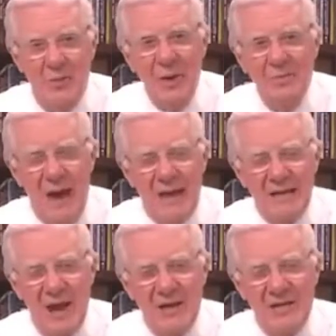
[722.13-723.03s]
Way
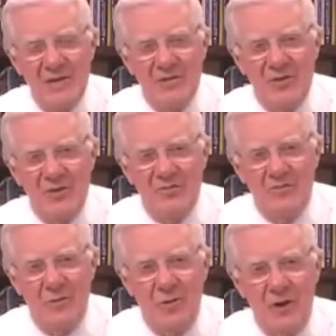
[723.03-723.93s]
back in
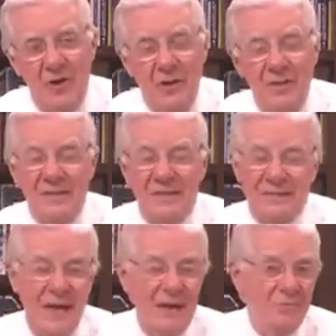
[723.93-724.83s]
1934, the
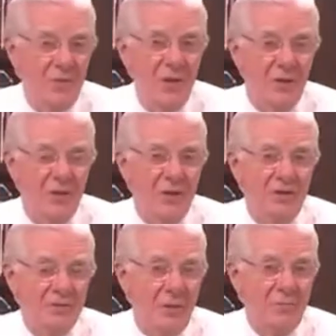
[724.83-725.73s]
same year
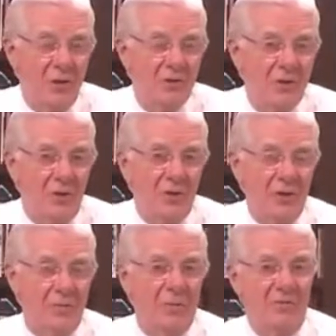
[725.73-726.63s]
that Simeon
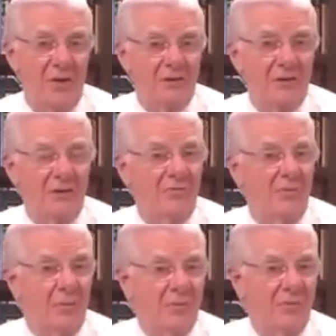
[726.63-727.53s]
Kirlian perfected the
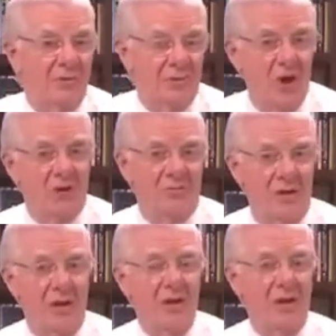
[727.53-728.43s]
form of
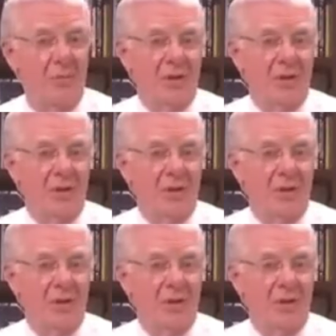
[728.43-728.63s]
photography,